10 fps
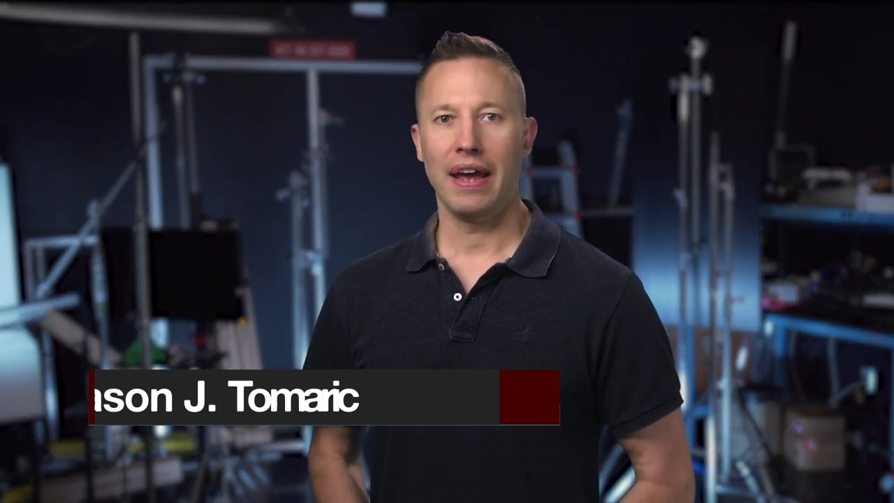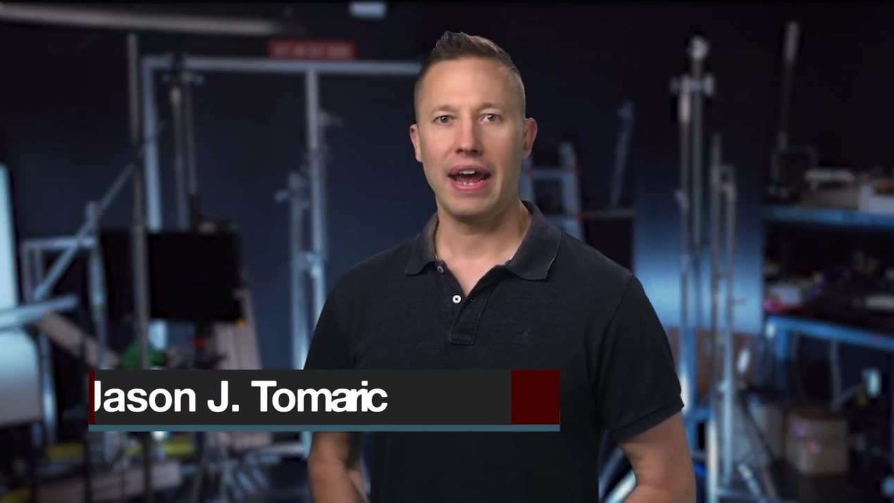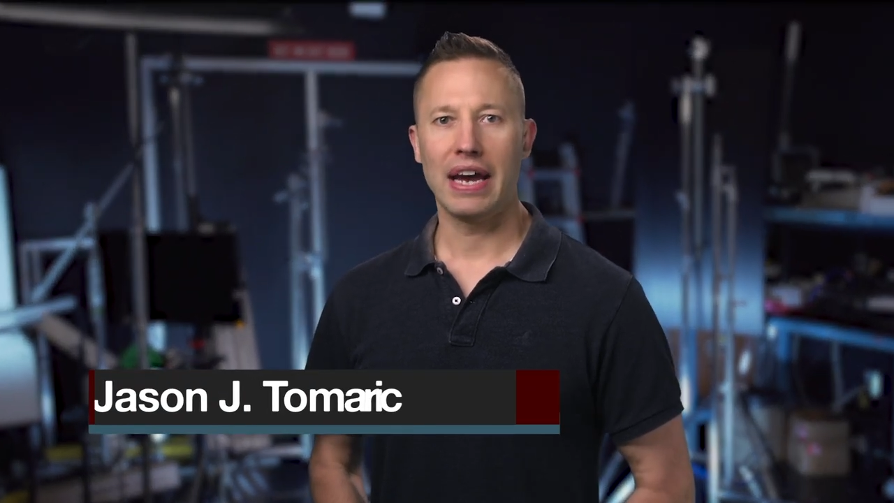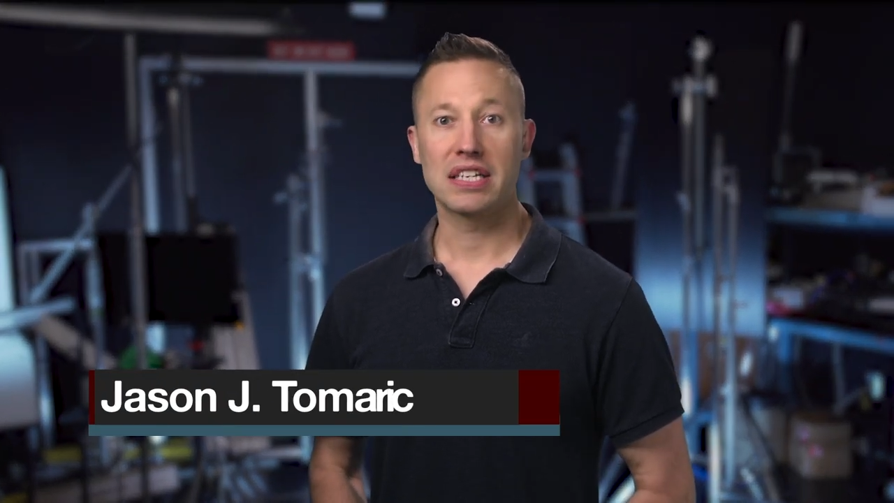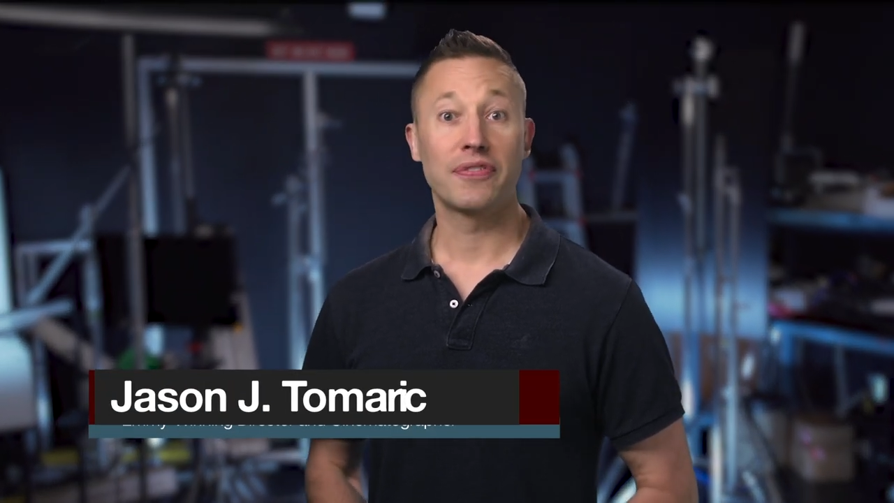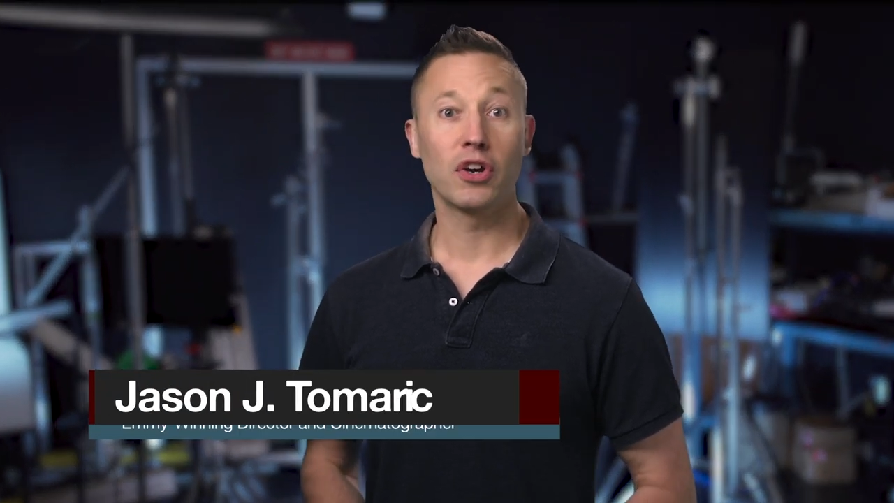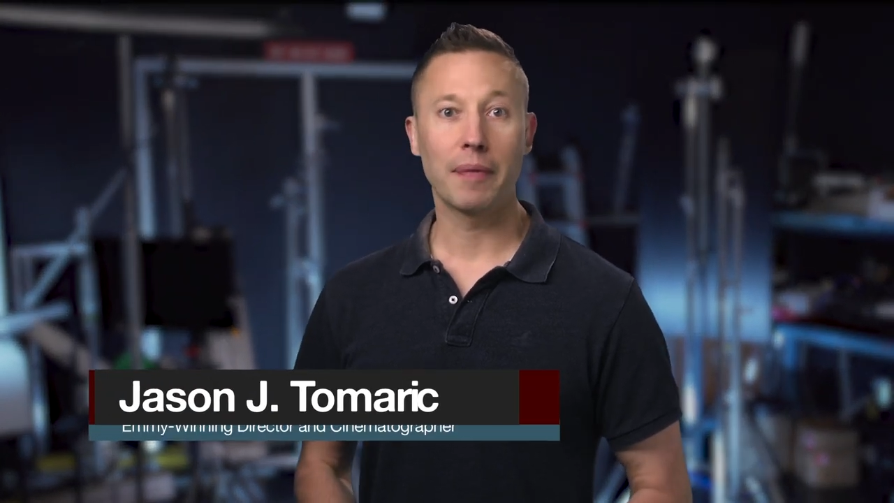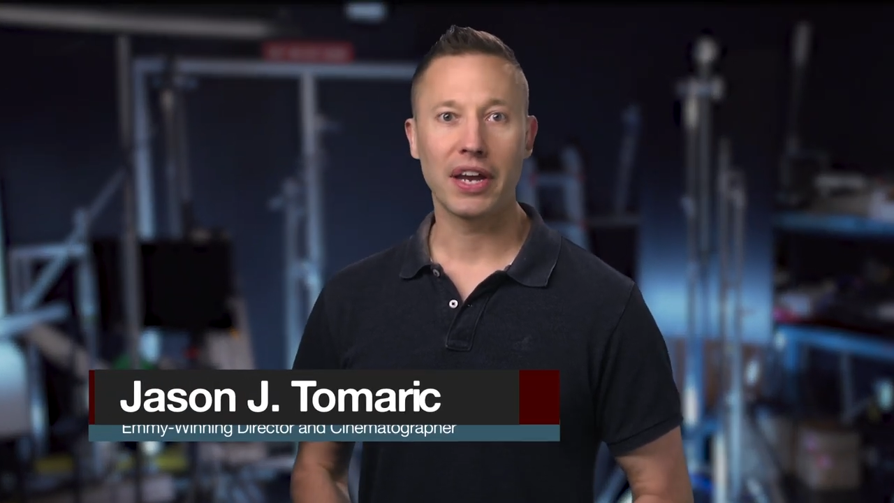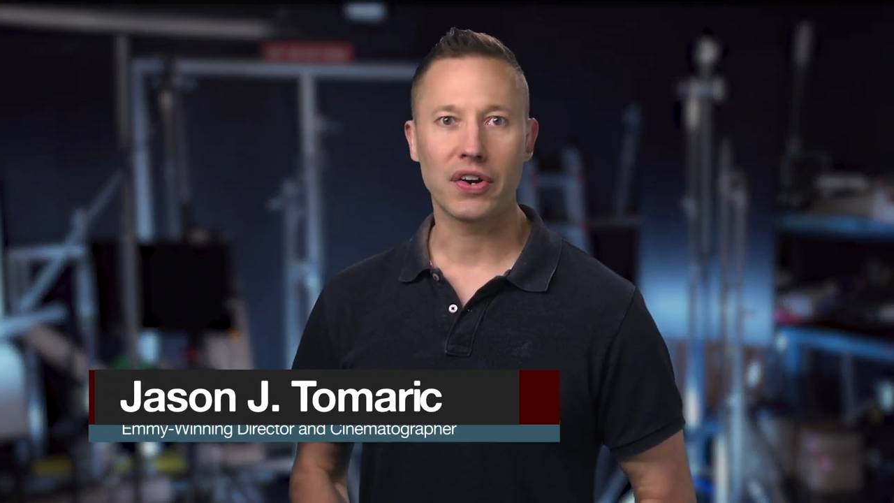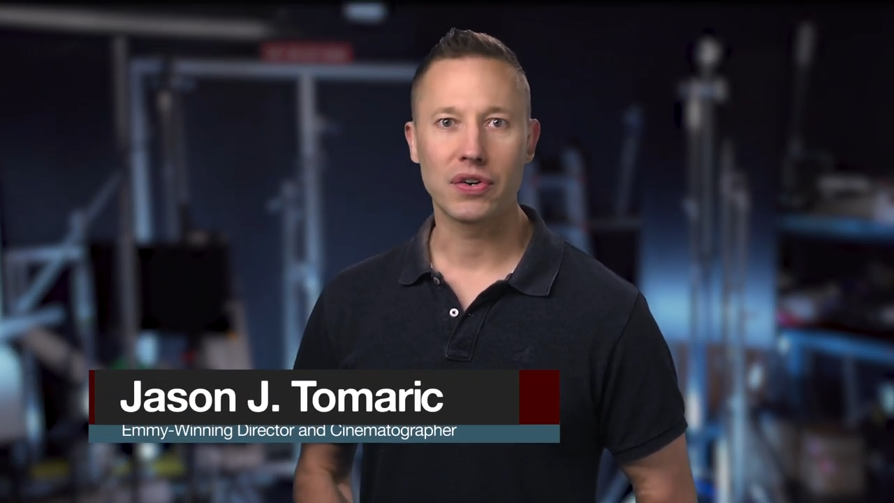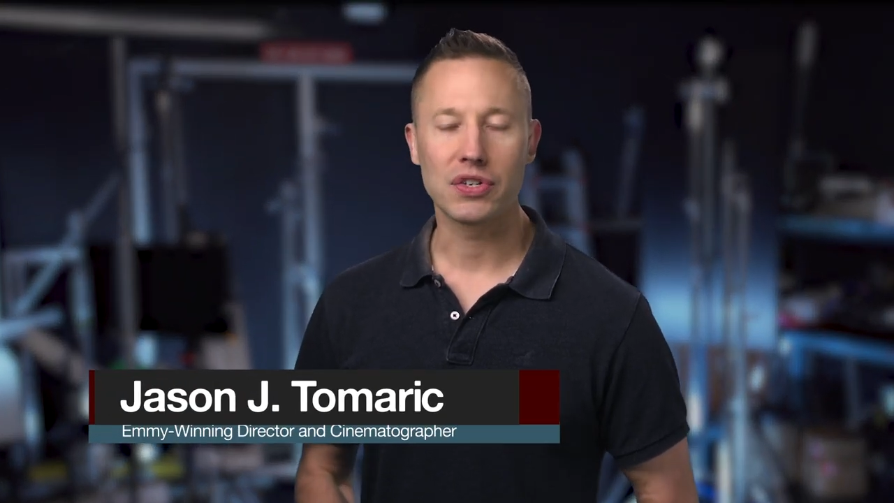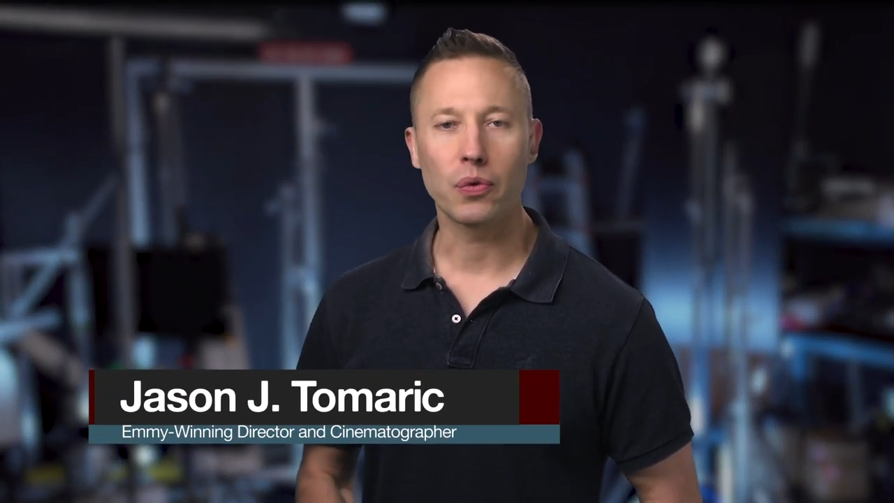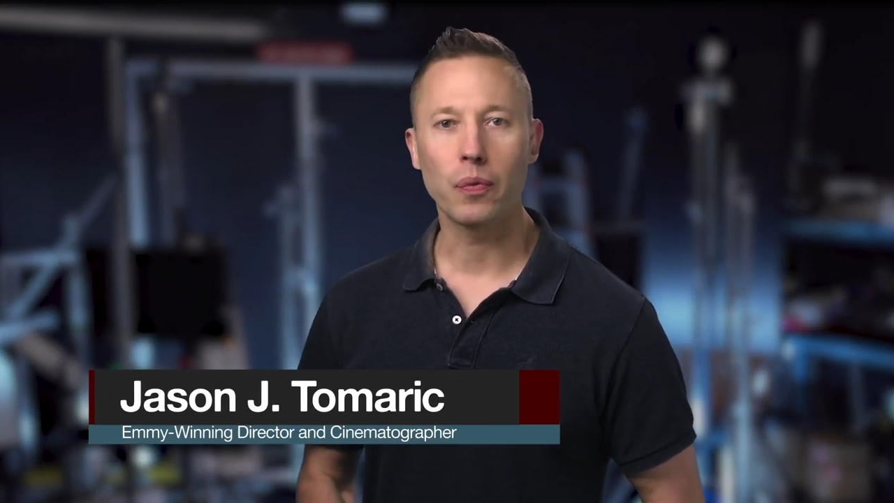As filmmakers,